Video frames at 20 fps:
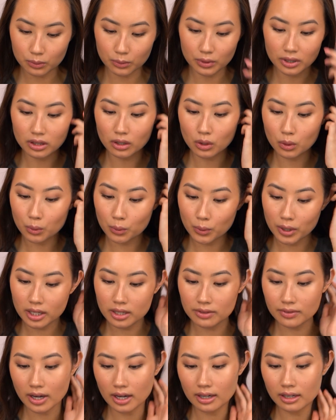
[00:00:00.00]
with the Queen
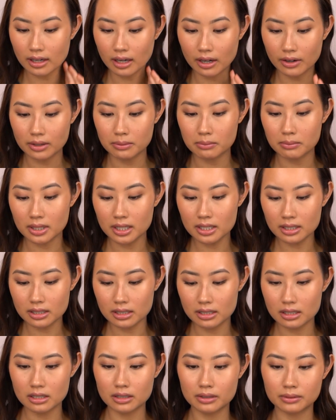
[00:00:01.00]
of Hungary
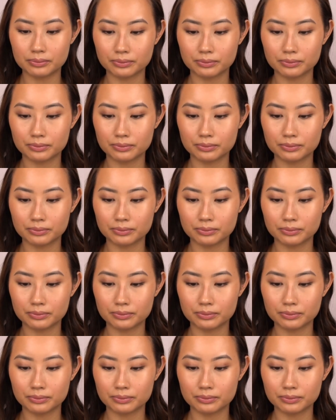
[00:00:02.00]
mist.